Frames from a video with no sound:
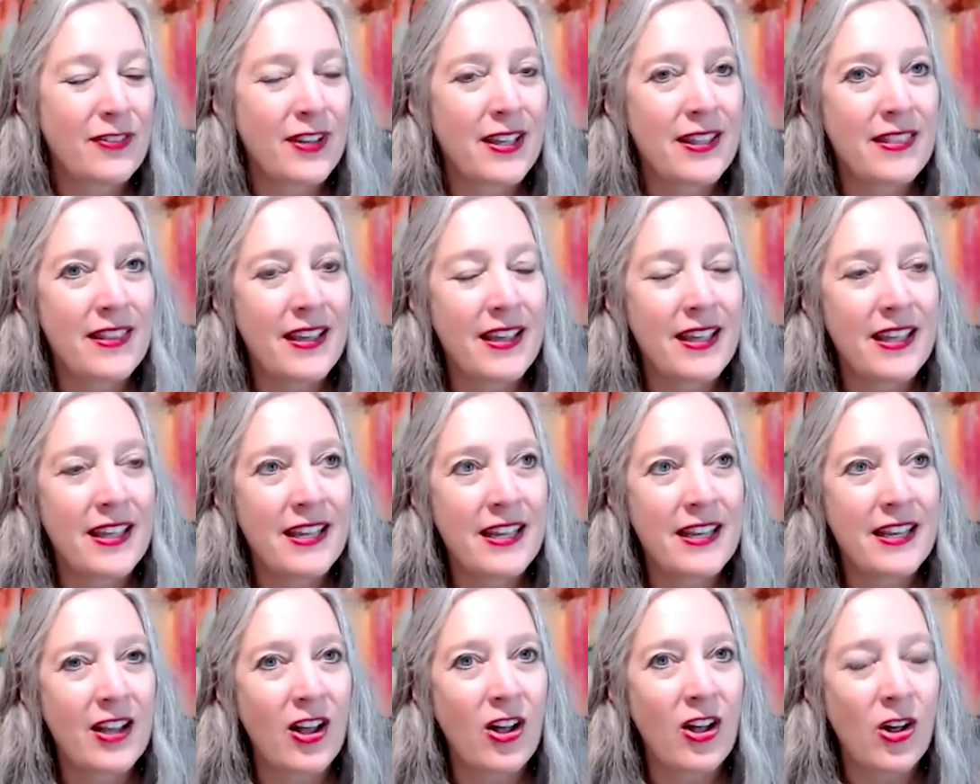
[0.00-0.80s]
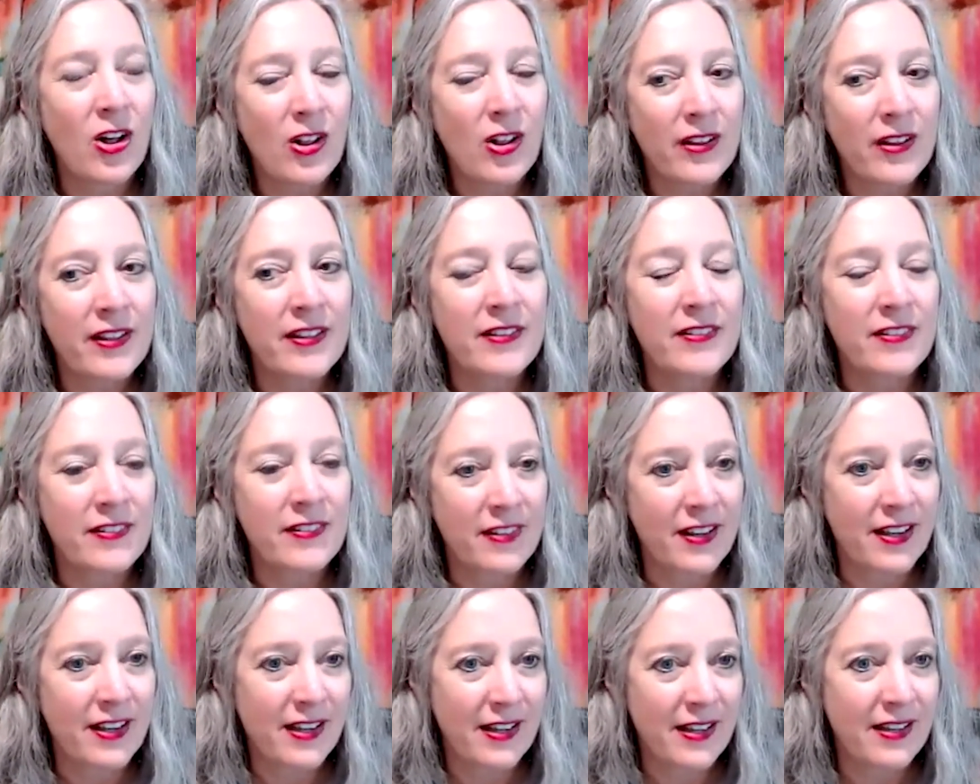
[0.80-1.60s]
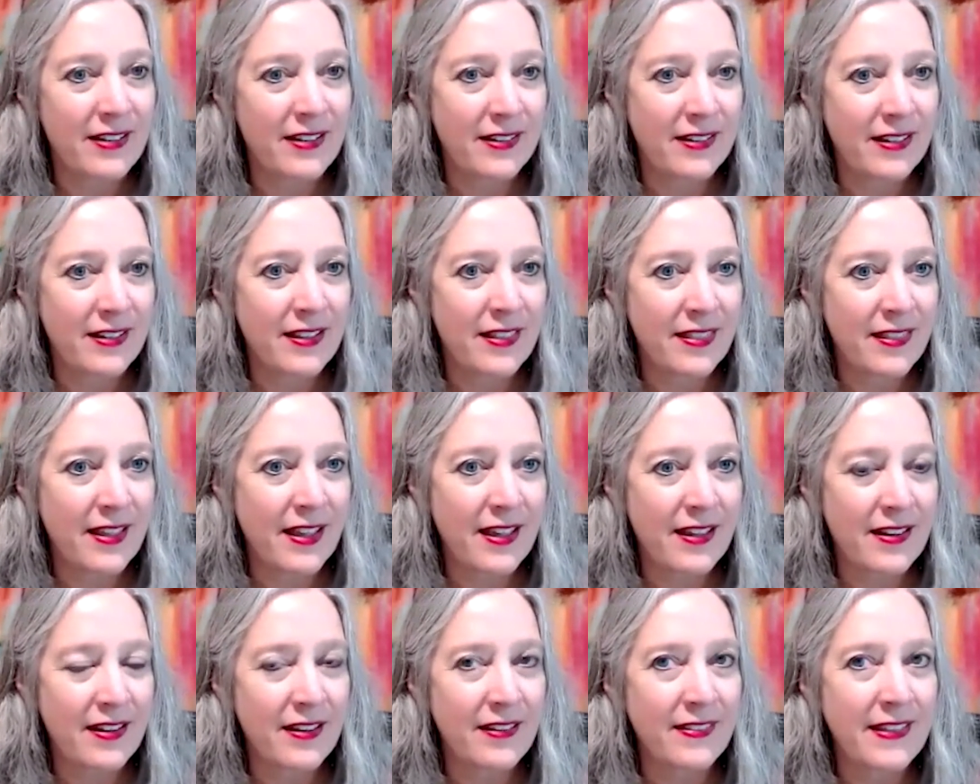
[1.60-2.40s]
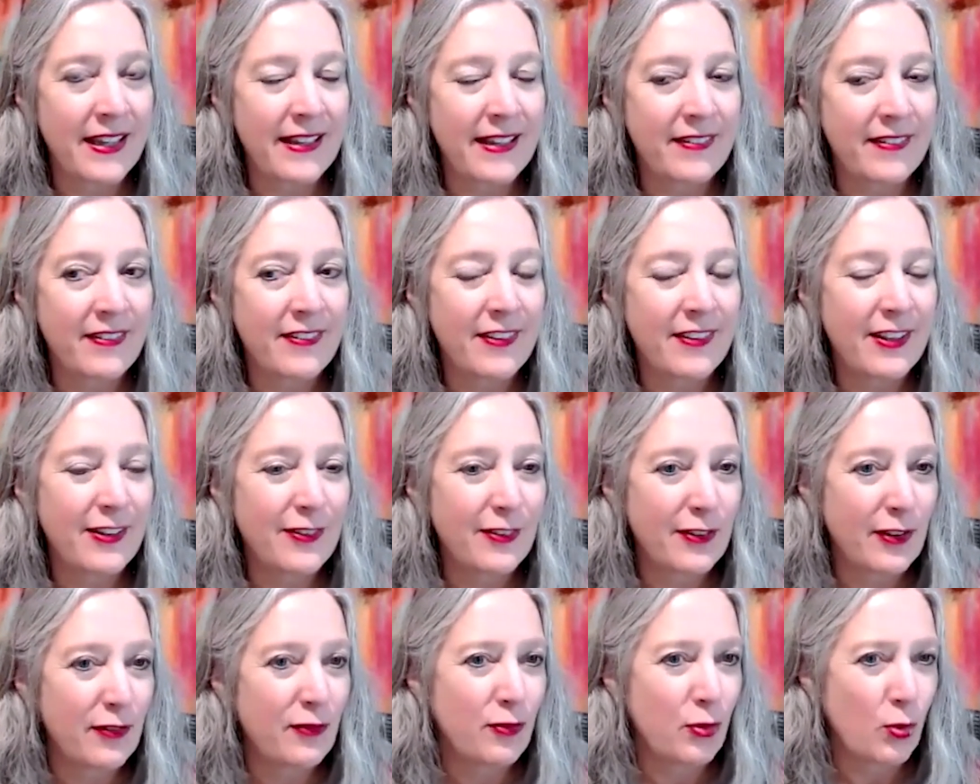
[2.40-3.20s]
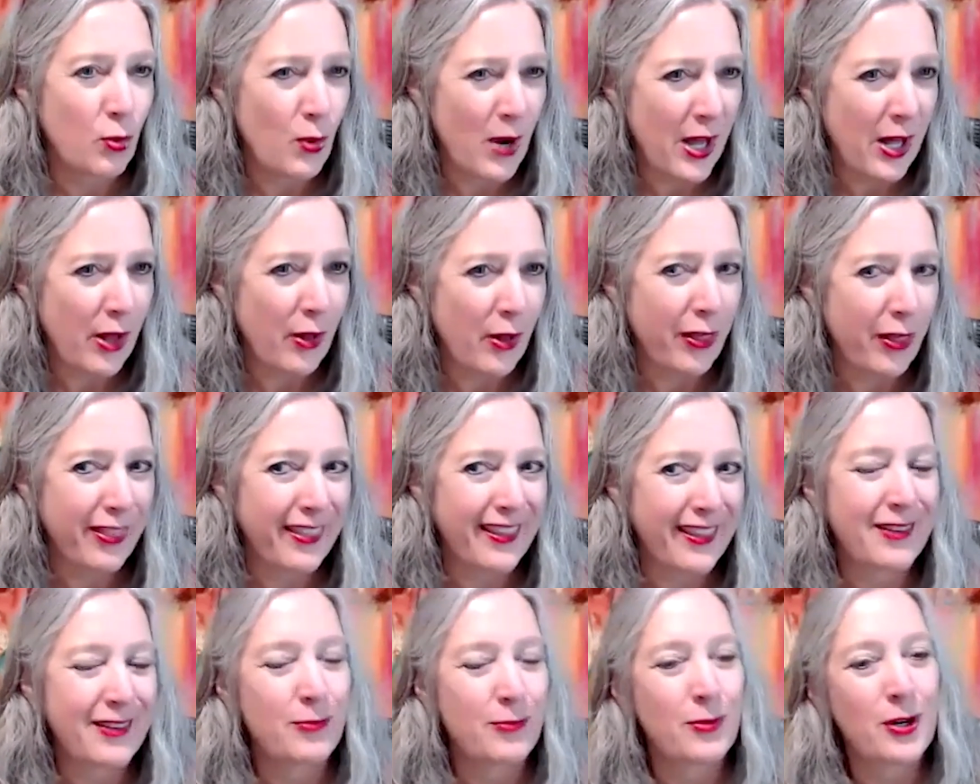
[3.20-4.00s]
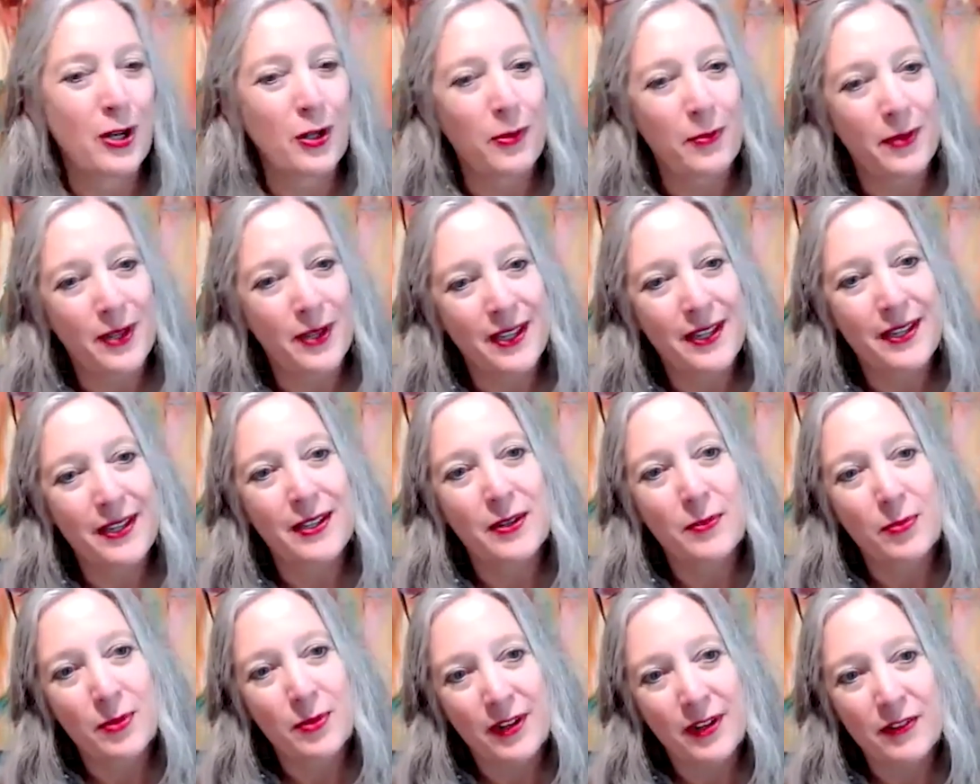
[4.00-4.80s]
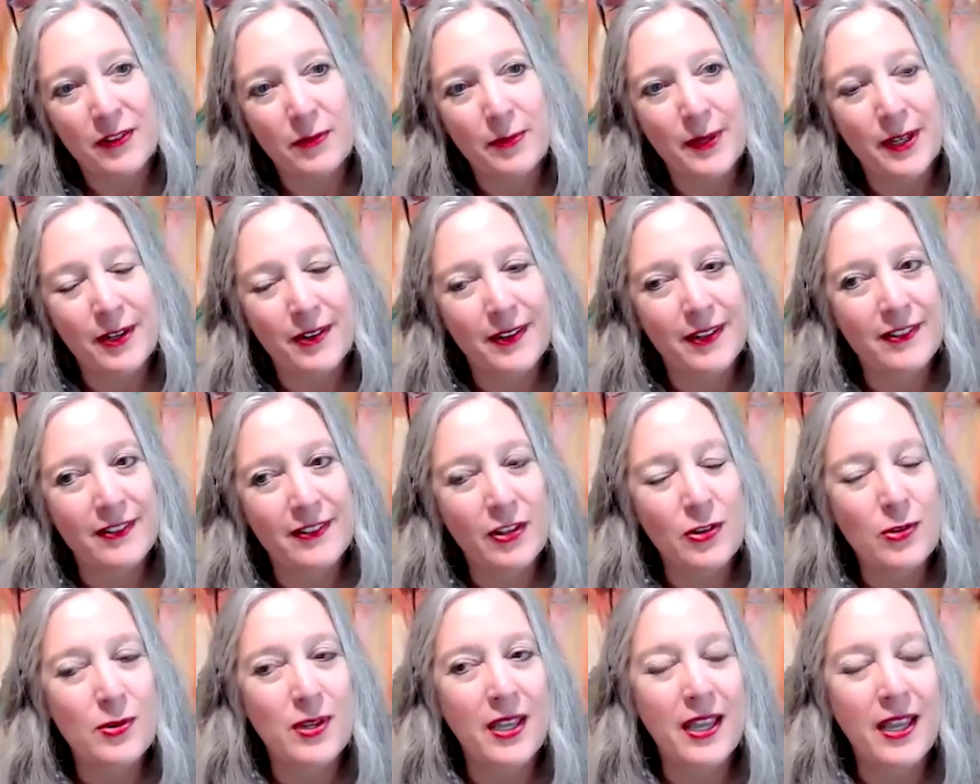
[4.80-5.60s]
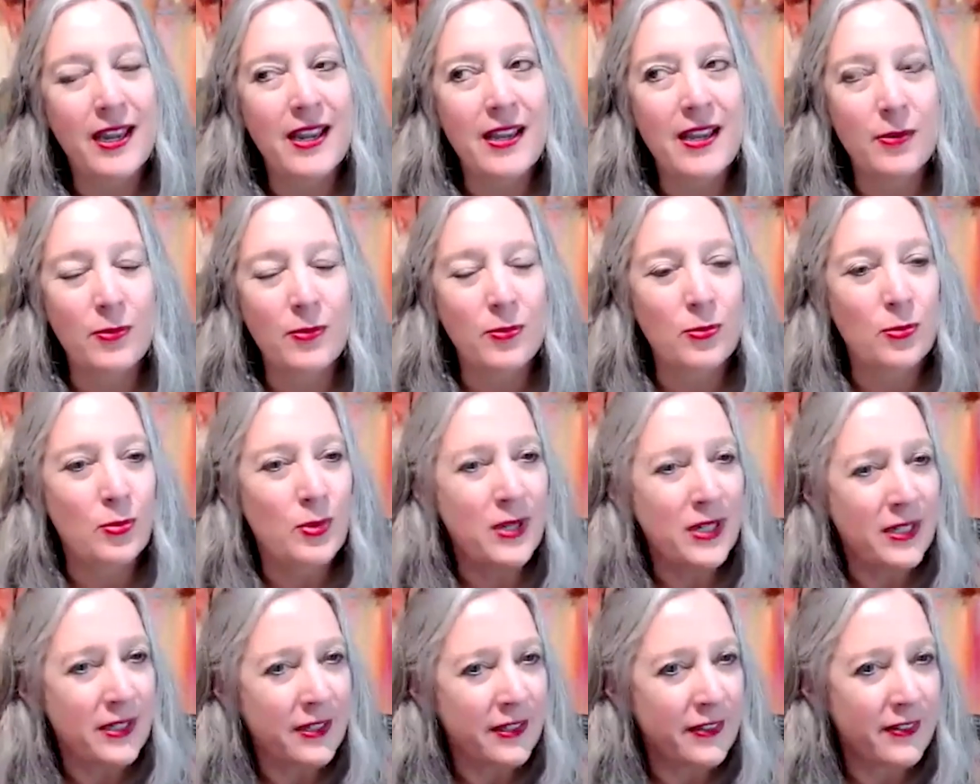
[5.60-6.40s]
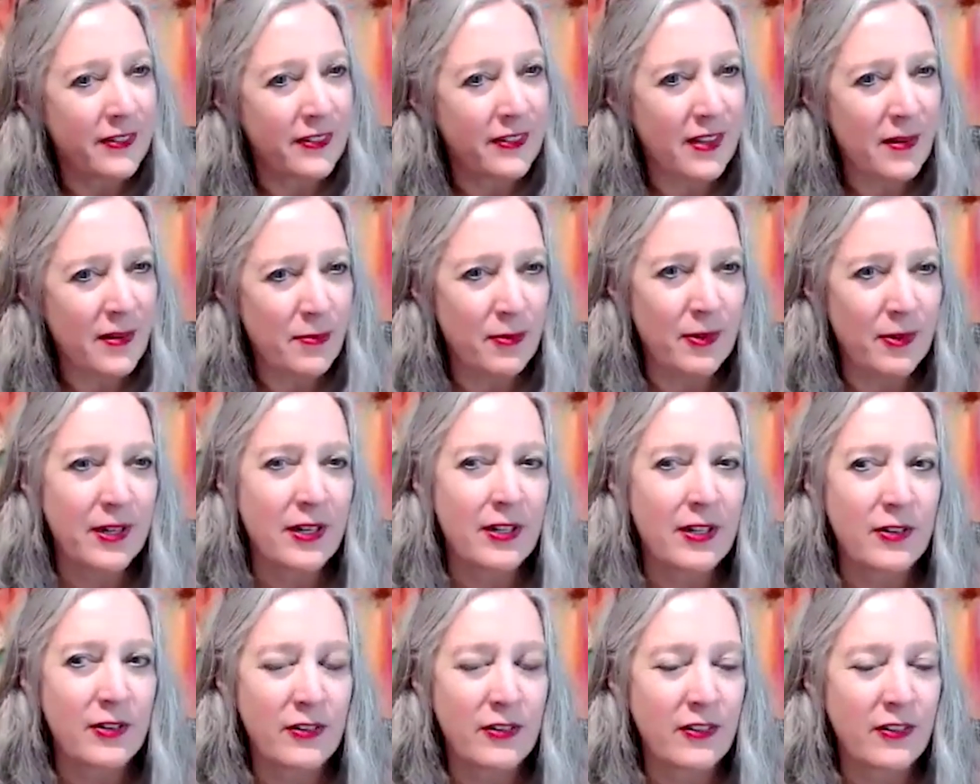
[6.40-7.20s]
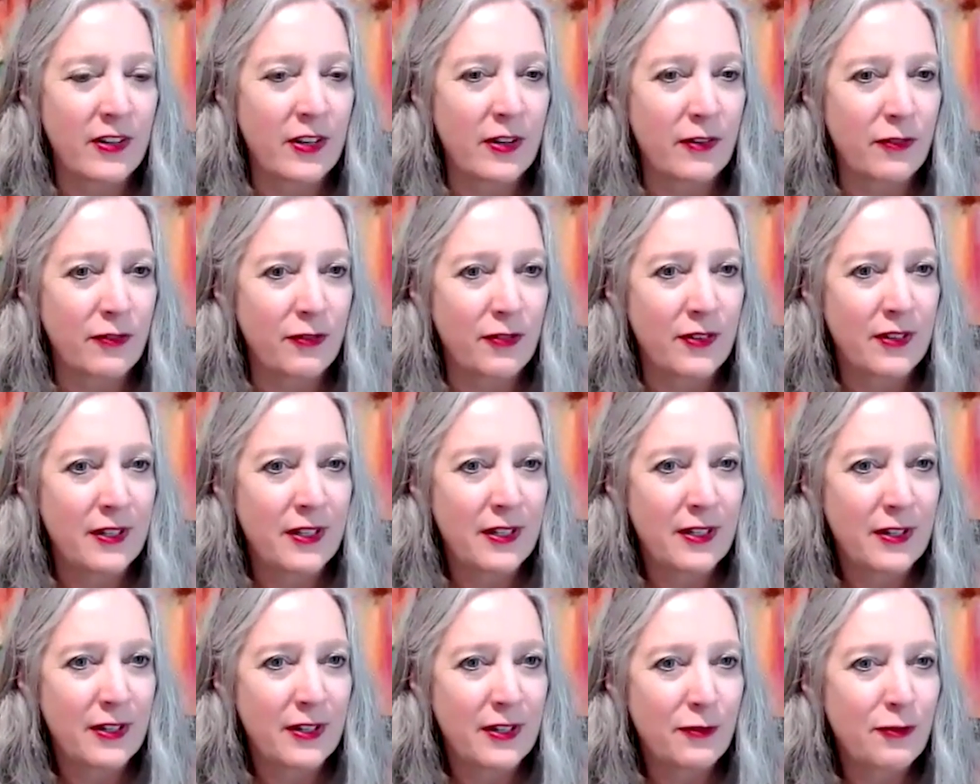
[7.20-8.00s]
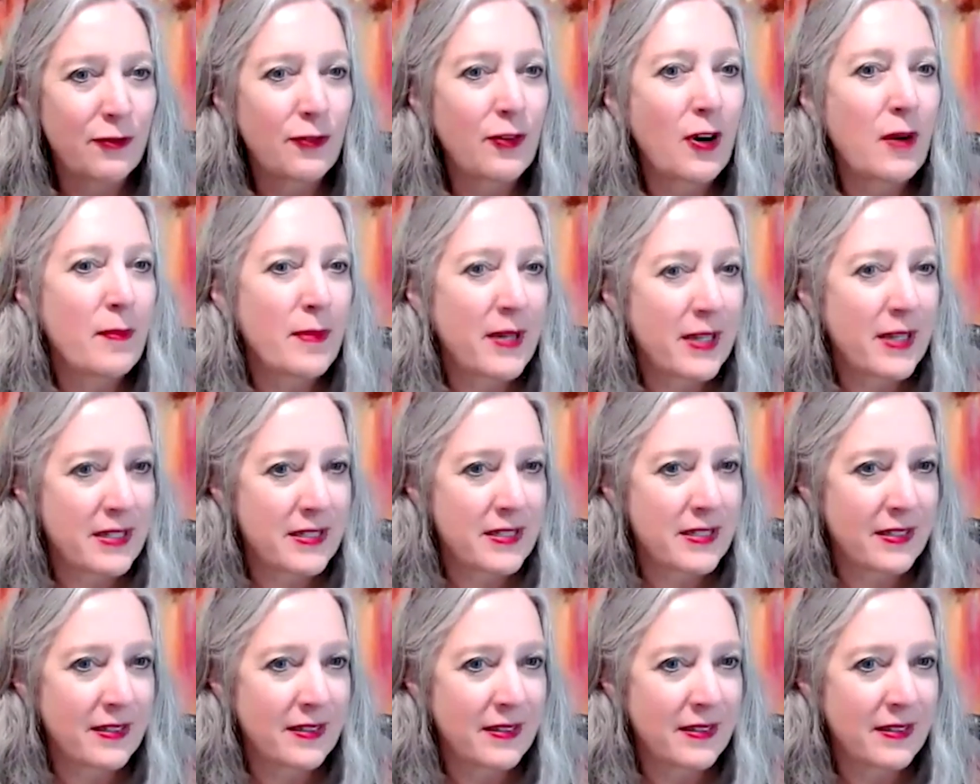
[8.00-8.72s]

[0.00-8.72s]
And it all is tied in that sense of wealth and well-being and prosperity. So you can't really separate yourself from it.